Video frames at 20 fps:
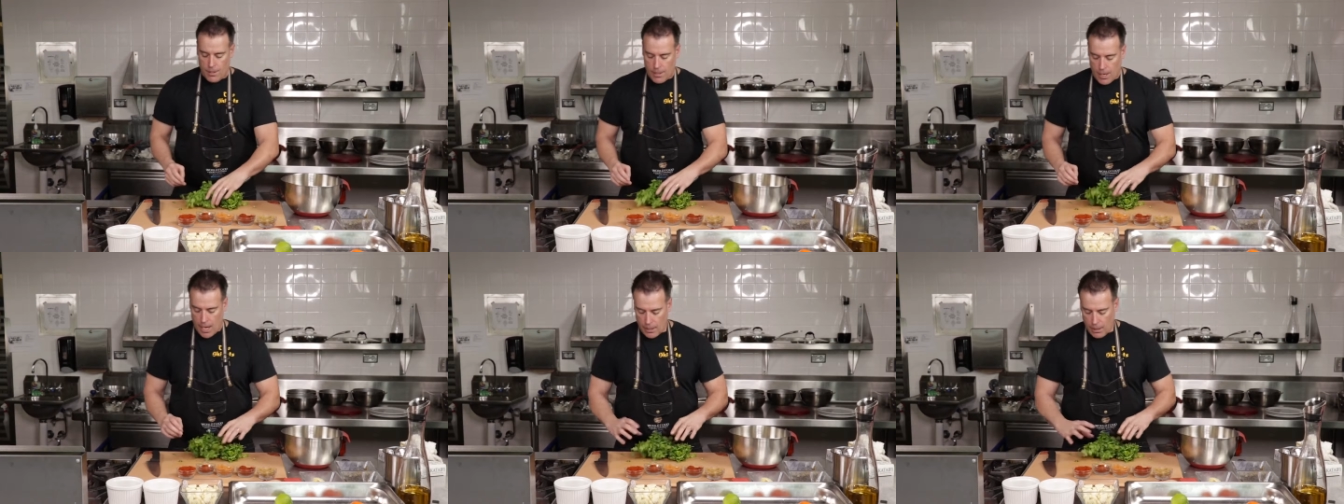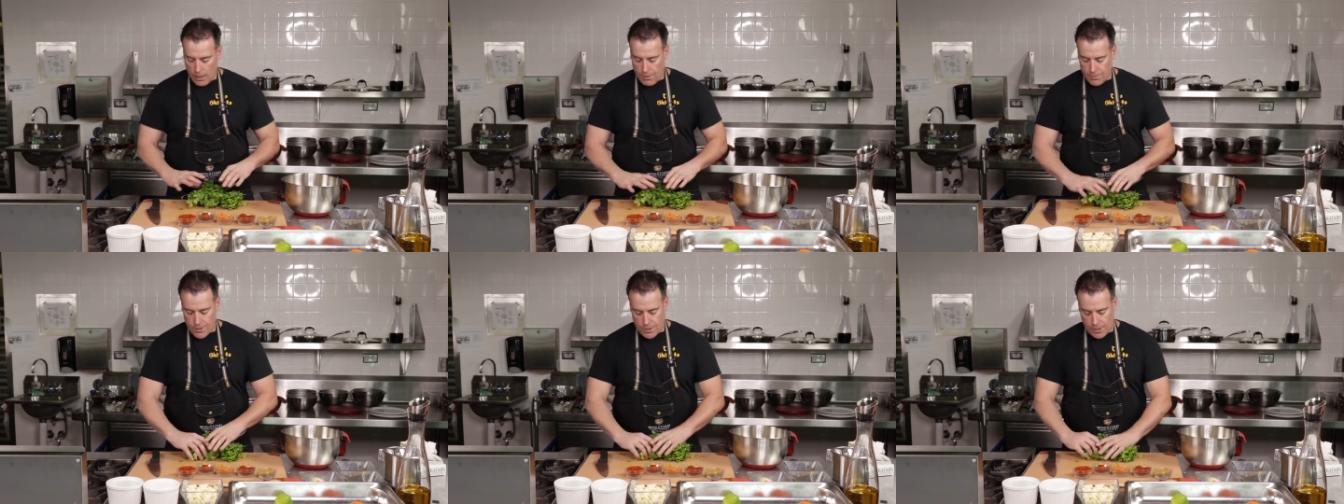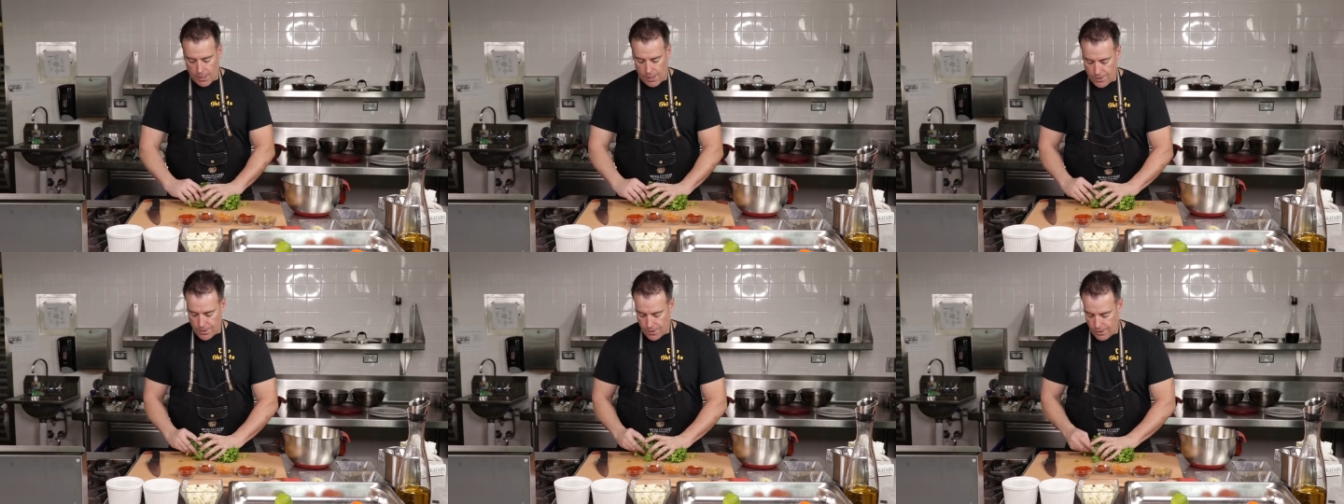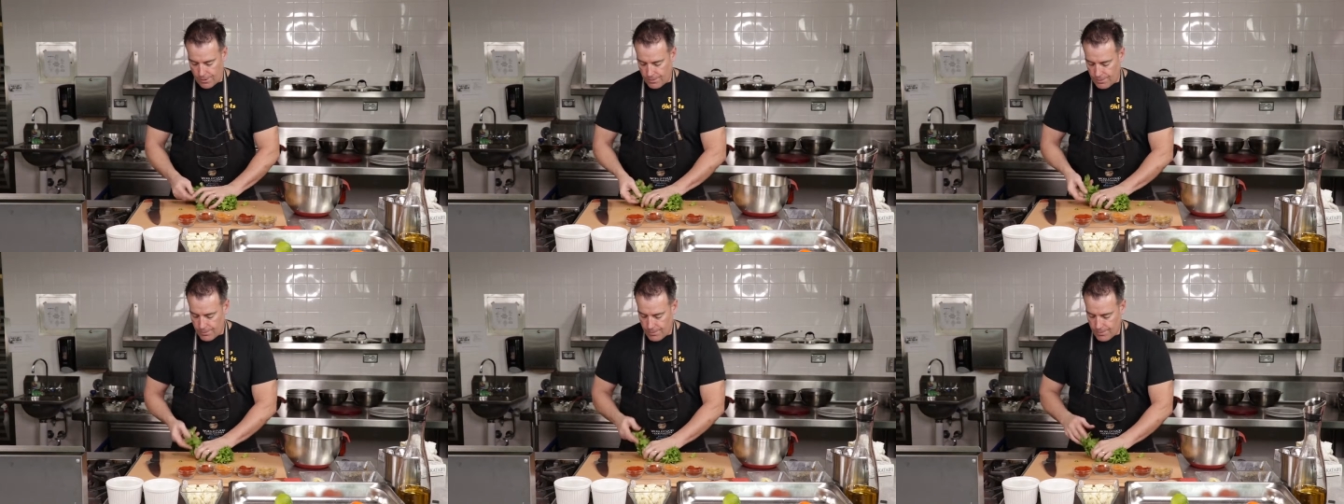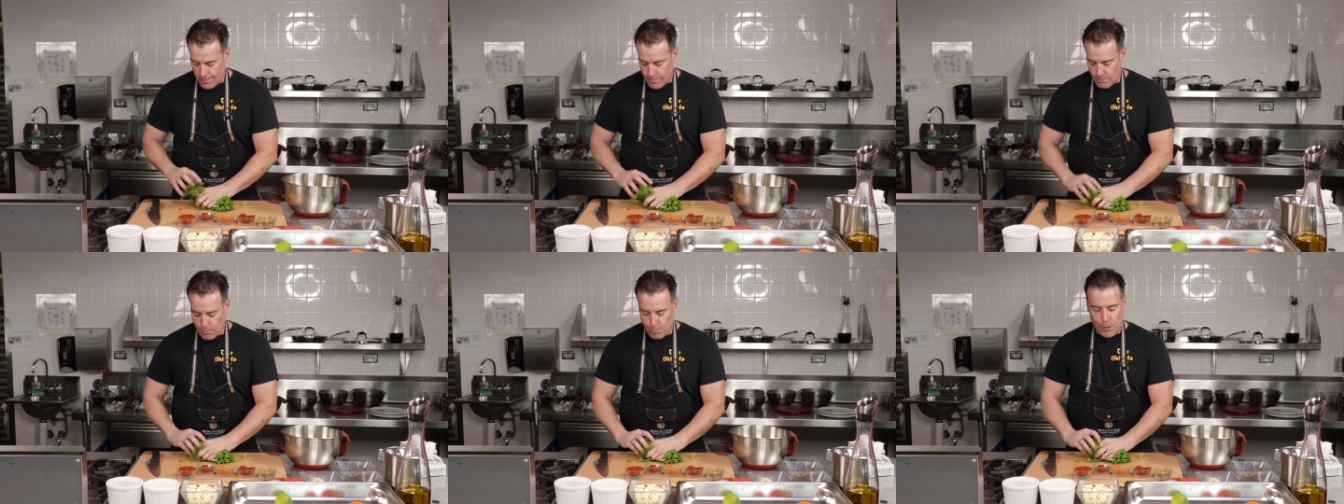I love cilantro.
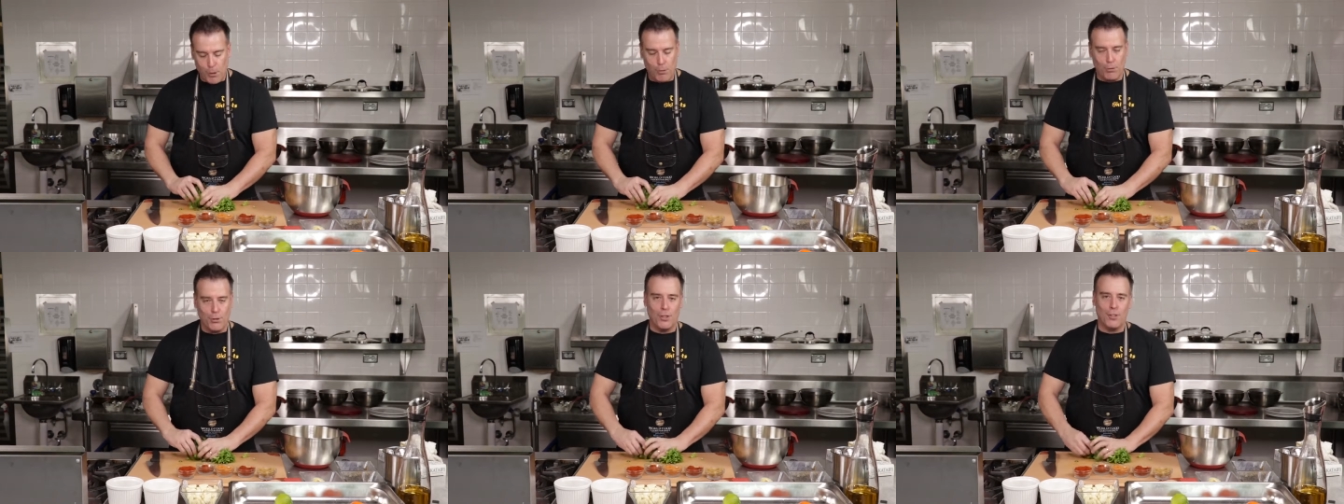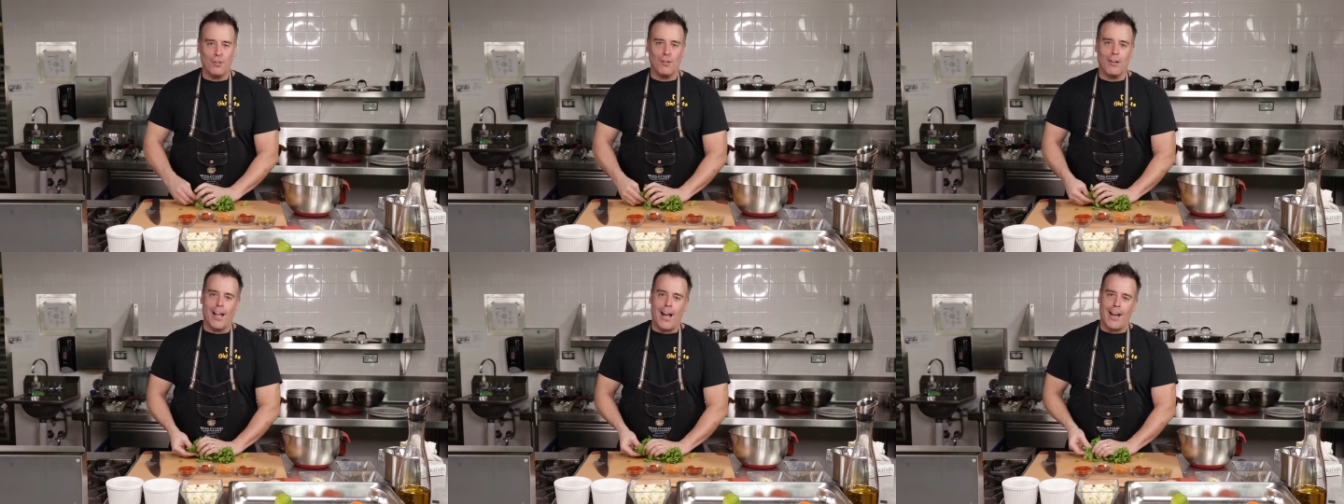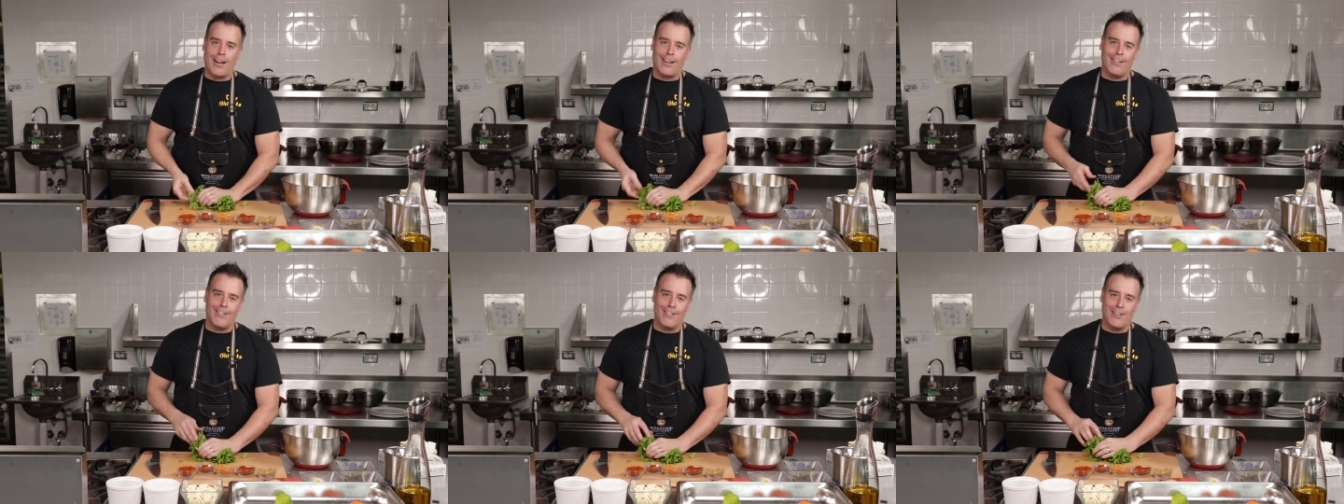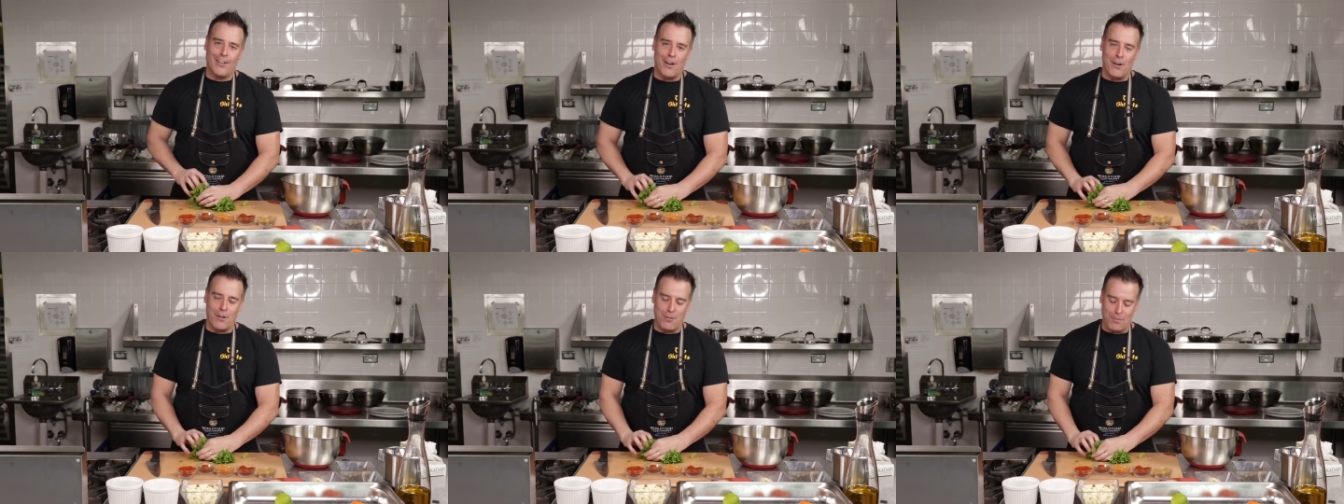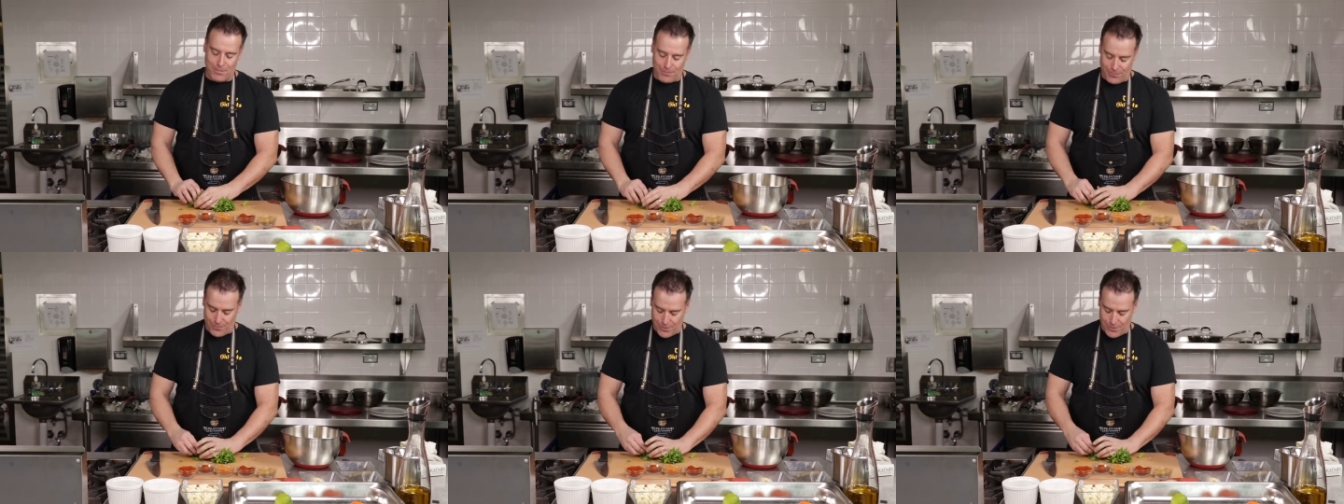People either like it or don't.